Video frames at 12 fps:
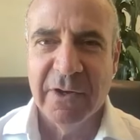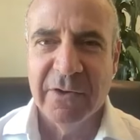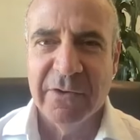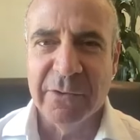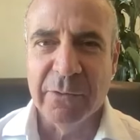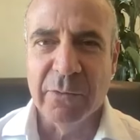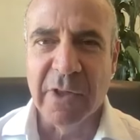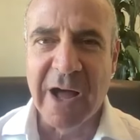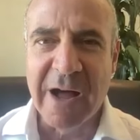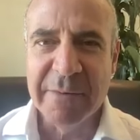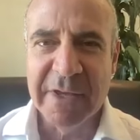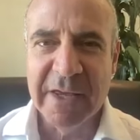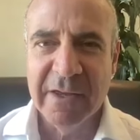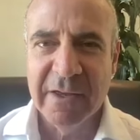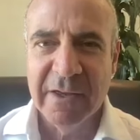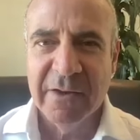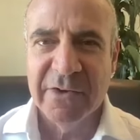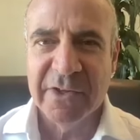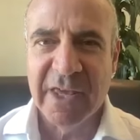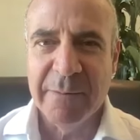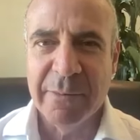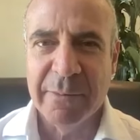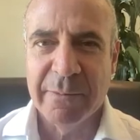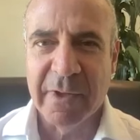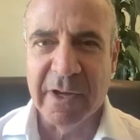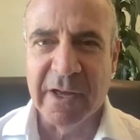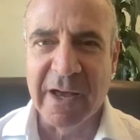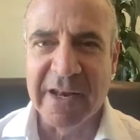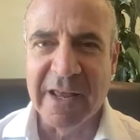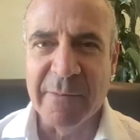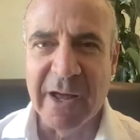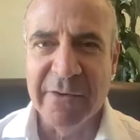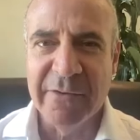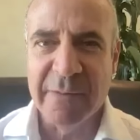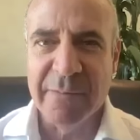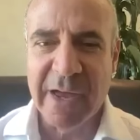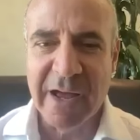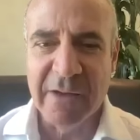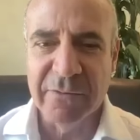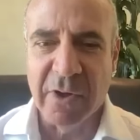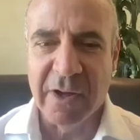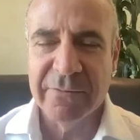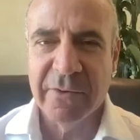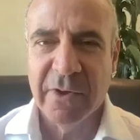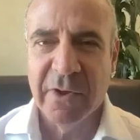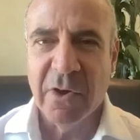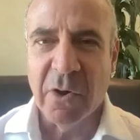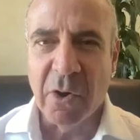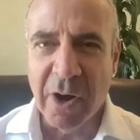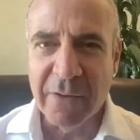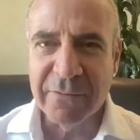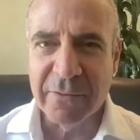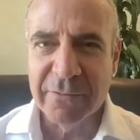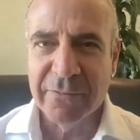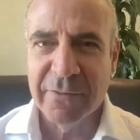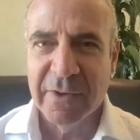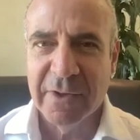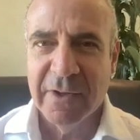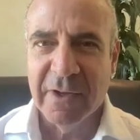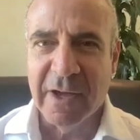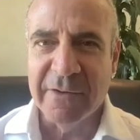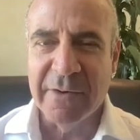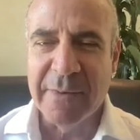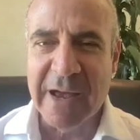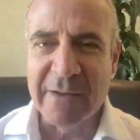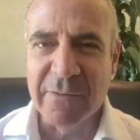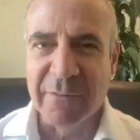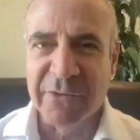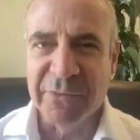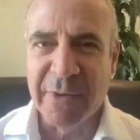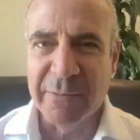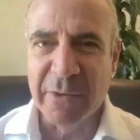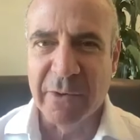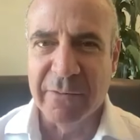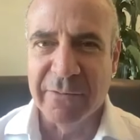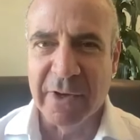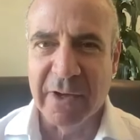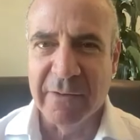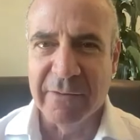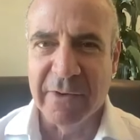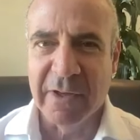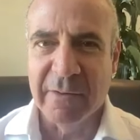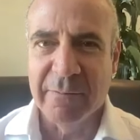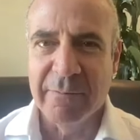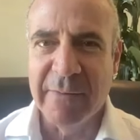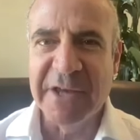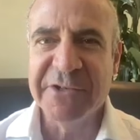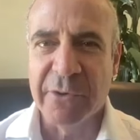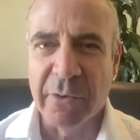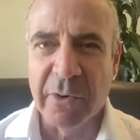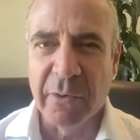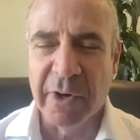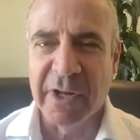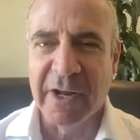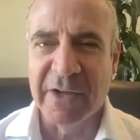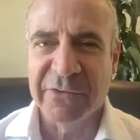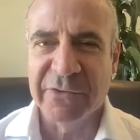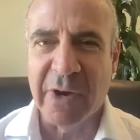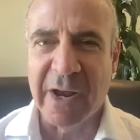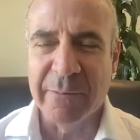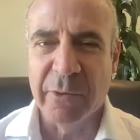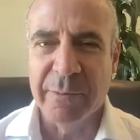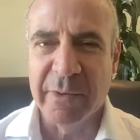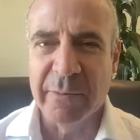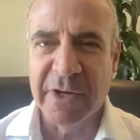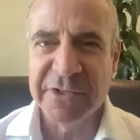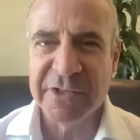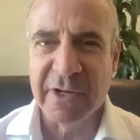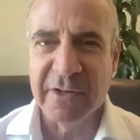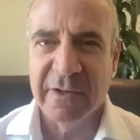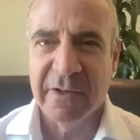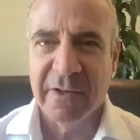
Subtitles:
to lobby to keep a guy named Andrei Pavlov off of, Andrei Pavlov is a member of a major organized crime group in Russia.